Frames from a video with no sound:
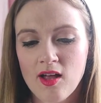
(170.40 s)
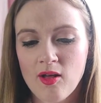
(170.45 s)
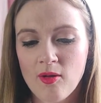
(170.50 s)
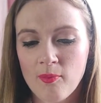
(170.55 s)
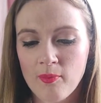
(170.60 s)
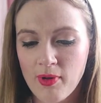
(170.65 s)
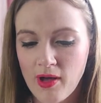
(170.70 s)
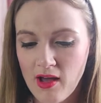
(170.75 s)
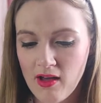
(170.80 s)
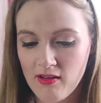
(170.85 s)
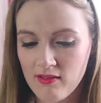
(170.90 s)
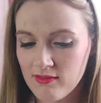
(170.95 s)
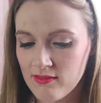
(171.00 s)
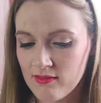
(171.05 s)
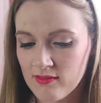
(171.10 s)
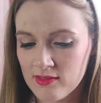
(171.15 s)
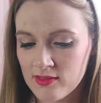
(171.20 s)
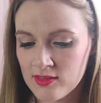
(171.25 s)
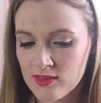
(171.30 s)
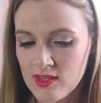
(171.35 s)
But
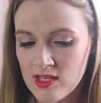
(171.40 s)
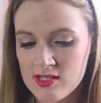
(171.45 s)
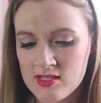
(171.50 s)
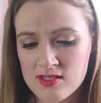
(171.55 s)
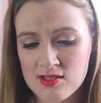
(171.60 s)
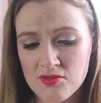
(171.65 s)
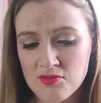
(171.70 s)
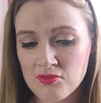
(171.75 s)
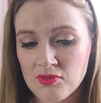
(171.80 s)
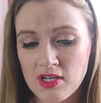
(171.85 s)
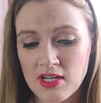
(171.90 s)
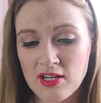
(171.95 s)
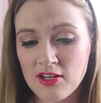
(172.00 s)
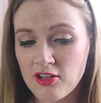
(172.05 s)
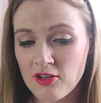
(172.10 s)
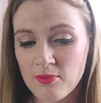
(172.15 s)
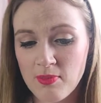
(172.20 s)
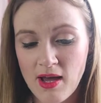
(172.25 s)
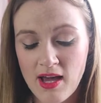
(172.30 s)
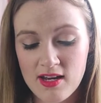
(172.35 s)
this is a really
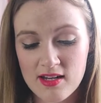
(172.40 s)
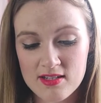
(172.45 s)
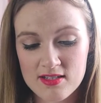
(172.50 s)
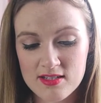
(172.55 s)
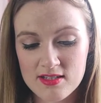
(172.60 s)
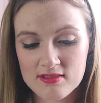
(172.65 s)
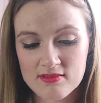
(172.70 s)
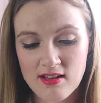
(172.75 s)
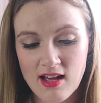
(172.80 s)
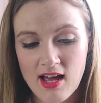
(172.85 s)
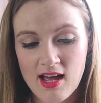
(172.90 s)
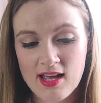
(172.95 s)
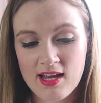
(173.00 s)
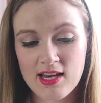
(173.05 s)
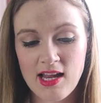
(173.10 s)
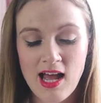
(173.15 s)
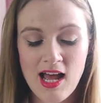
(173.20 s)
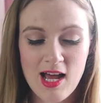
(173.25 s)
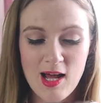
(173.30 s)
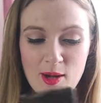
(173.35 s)
good palette. I
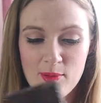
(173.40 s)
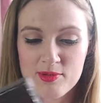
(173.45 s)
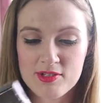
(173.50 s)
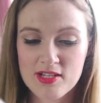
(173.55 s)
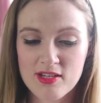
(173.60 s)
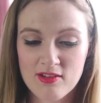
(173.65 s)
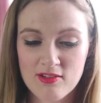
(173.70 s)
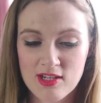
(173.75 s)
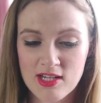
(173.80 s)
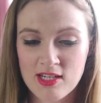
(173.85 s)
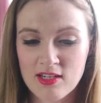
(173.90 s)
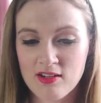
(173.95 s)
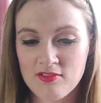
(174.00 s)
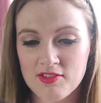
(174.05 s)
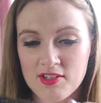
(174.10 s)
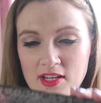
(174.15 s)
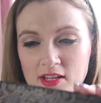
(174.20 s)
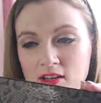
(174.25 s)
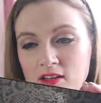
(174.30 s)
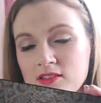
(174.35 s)
absolutely love
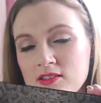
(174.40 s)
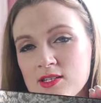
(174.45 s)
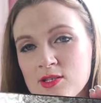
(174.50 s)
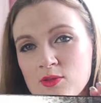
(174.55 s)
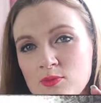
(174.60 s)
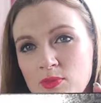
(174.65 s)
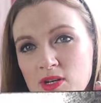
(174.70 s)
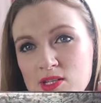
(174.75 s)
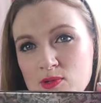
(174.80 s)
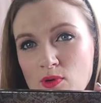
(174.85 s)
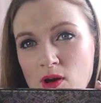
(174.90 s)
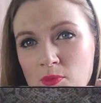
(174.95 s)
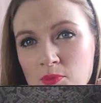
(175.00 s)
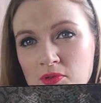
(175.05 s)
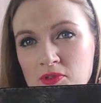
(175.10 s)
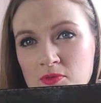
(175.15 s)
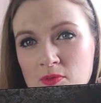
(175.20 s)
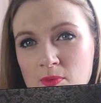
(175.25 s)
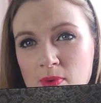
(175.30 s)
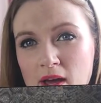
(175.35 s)
it. I got this with my swap
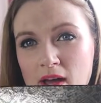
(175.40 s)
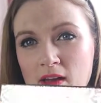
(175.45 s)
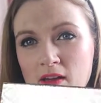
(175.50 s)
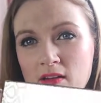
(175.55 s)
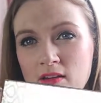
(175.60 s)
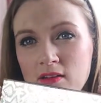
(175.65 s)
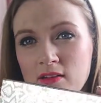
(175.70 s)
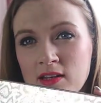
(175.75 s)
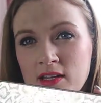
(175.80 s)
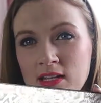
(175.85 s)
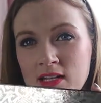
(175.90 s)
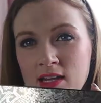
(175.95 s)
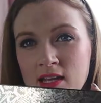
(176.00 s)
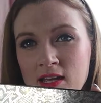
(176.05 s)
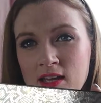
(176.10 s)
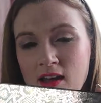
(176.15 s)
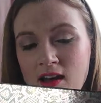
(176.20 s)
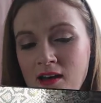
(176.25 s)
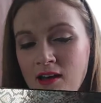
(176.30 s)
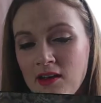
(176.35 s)
with Rebecca
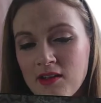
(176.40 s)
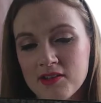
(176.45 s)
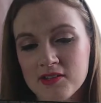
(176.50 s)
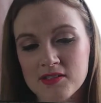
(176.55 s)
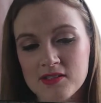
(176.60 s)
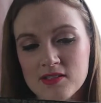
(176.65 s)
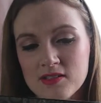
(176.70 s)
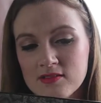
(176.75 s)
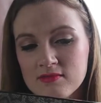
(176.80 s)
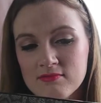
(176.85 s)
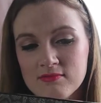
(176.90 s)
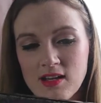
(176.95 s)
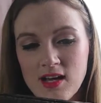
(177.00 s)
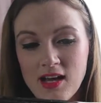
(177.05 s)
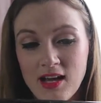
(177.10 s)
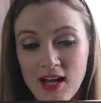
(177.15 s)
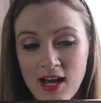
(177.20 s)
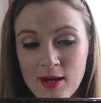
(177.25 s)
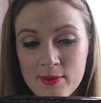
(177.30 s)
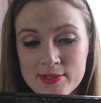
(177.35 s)
lately, and
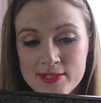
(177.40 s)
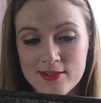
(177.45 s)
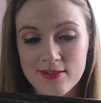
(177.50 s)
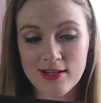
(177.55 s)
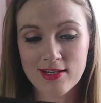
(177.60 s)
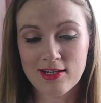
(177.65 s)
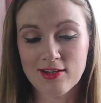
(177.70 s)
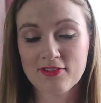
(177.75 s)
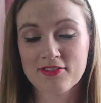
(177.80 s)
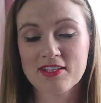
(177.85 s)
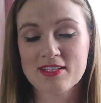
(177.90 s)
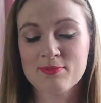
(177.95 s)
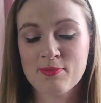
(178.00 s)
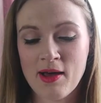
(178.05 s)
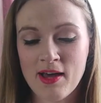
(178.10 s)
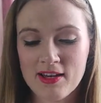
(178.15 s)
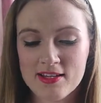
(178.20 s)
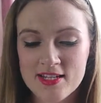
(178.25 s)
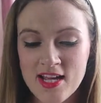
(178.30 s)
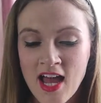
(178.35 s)
I absolutely love this
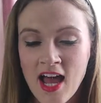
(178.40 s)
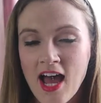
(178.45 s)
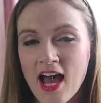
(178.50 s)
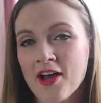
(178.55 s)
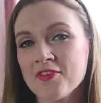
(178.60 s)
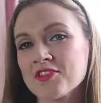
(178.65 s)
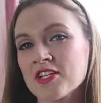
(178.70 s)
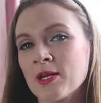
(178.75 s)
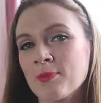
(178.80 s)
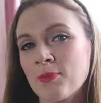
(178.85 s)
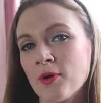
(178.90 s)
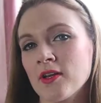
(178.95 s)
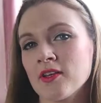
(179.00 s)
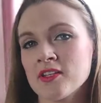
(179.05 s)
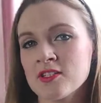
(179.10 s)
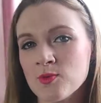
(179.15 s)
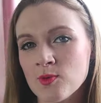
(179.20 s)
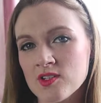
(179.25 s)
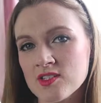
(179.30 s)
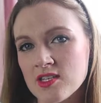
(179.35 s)
palette. I have to keep putting
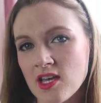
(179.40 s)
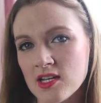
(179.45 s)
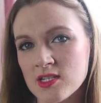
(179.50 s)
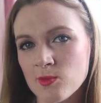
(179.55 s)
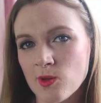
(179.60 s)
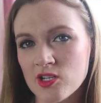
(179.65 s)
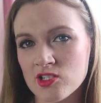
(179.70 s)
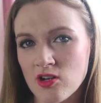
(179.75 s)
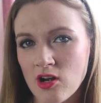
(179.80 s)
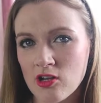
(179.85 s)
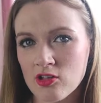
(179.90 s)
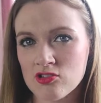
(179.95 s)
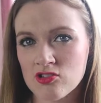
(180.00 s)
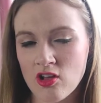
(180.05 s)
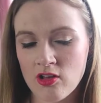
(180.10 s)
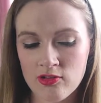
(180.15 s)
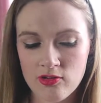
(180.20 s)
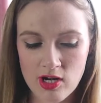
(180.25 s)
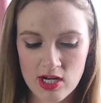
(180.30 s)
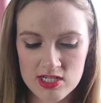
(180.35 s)
it to one side to make sure I use
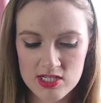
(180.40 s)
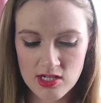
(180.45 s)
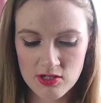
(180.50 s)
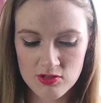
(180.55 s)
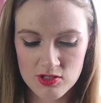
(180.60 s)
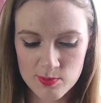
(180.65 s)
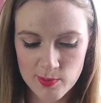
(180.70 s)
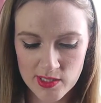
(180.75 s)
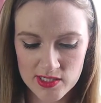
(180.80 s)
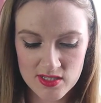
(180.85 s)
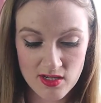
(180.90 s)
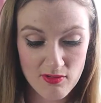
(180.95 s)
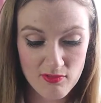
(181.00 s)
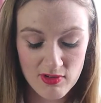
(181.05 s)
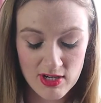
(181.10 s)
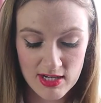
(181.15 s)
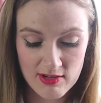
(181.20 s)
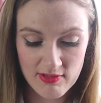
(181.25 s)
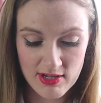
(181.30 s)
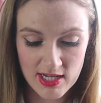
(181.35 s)
other eyeshadows, but
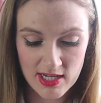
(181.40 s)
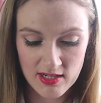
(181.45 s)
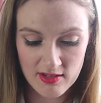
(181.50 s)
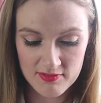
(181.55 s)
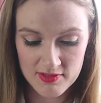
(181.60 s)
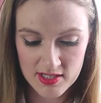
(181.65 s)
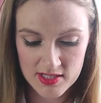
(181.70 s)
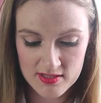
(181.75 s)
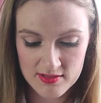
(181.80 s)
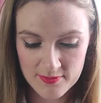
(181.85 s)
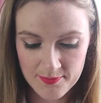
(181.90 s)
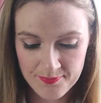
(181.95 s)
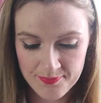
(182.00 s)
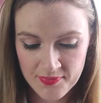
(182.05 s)
really, really love this.